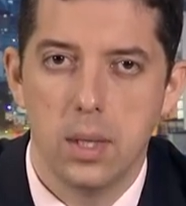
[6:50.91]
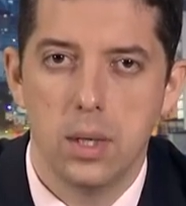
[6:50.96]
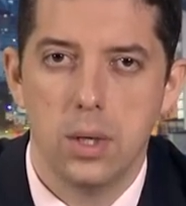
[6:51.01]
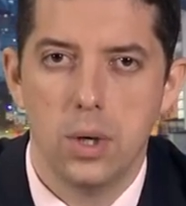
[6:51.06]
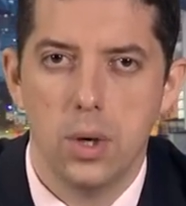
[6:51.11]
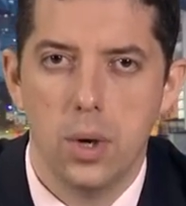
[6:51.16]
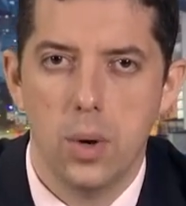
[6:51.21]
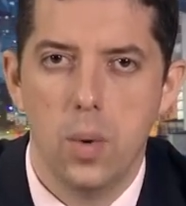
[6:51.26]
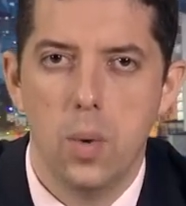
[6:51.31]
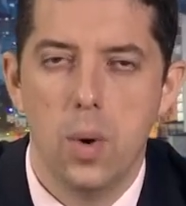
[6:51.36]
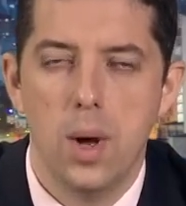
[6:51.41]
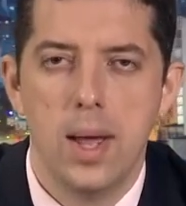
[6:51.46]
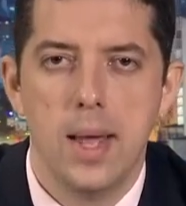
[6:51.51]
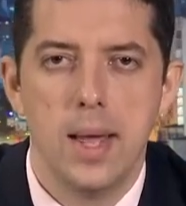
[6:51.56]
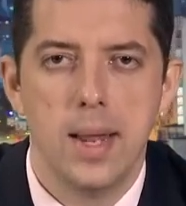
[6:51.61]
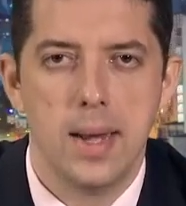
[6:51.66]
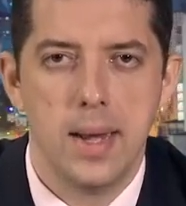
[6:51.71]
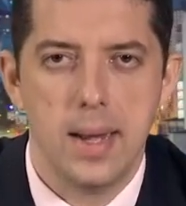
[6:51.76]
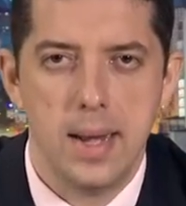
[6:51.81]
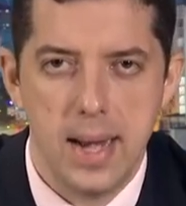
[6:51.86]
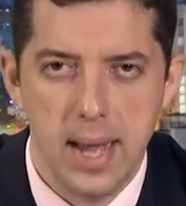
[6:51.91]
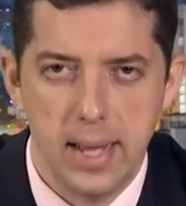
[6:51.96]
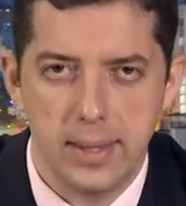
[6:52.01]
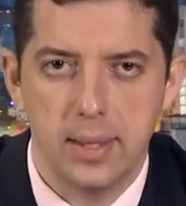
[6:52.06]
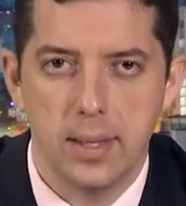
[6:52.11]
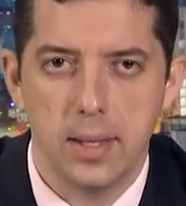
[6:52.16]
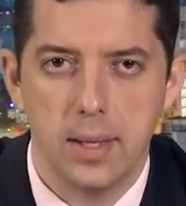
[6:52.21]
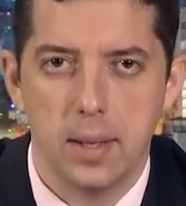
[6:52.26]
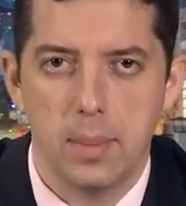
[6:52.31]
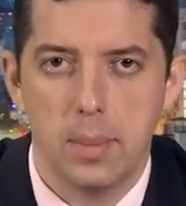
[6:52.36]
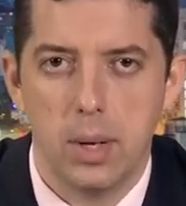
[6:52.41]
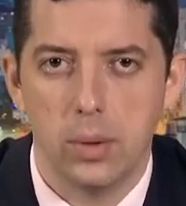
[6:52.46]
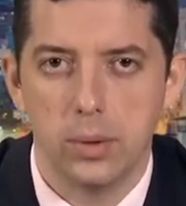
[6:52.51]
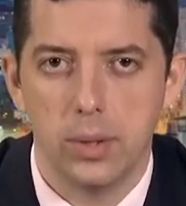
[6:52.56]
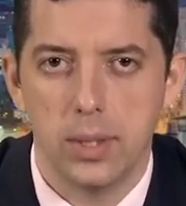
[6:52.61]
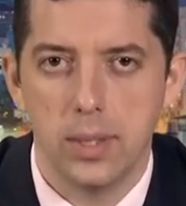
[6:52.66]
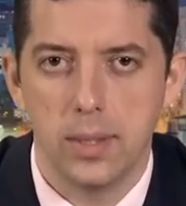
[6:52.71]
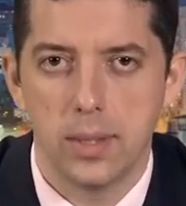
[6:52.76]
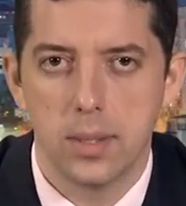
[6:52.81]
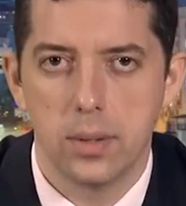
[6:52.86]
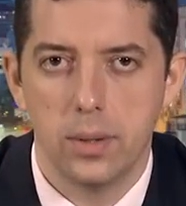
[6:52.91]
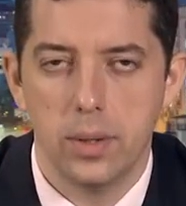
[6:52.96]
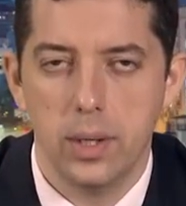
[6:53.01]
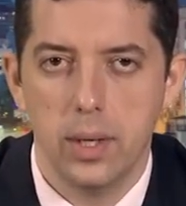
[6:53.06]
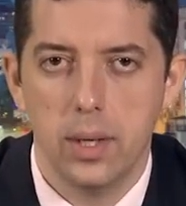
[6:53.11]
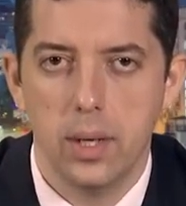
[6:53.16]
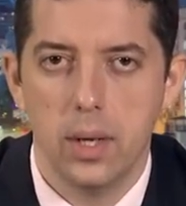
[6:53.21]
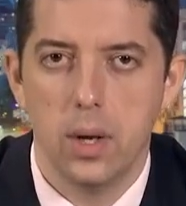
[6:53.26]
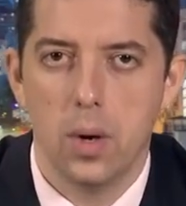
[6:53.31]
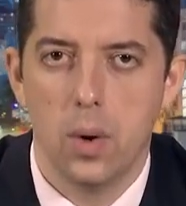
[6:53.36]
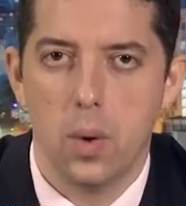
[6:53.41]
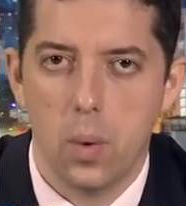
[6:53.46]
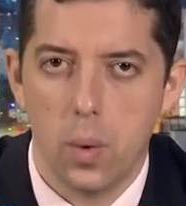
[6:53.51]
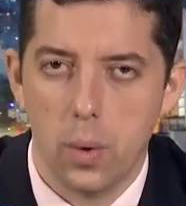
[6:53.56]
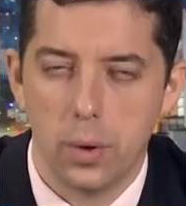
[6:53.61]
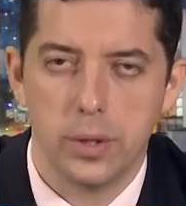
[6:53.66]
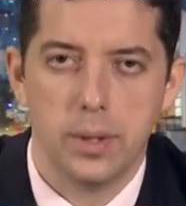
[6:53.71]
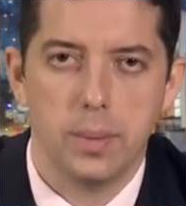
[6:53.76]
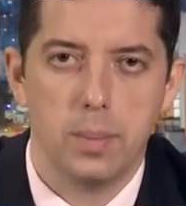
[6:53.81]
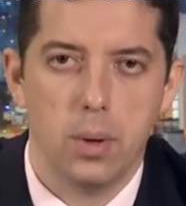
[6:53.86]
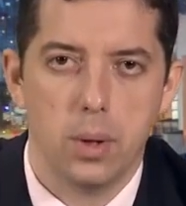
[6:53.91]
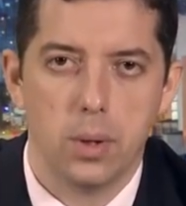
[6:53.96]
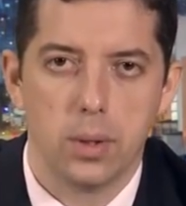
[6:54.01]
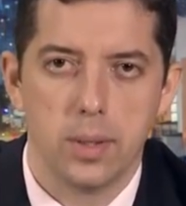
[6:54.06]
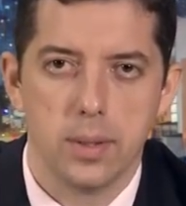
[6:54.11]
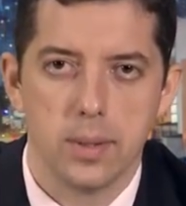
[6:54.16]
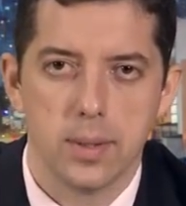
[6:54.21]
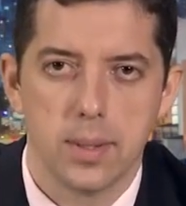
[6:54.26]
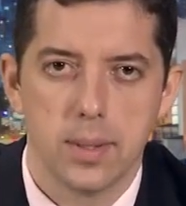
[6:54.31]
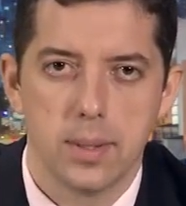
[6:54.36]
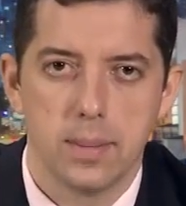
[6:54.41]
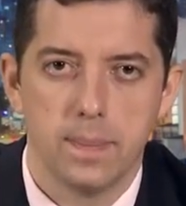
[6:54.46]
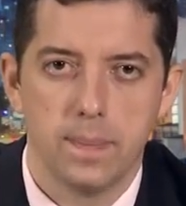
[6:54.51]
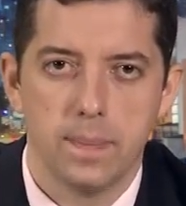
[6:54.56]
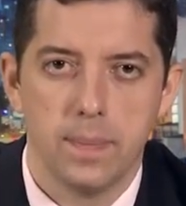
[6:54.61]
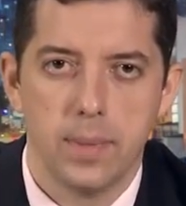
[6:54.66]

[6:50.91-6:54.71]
know nothing about history or the Balkans.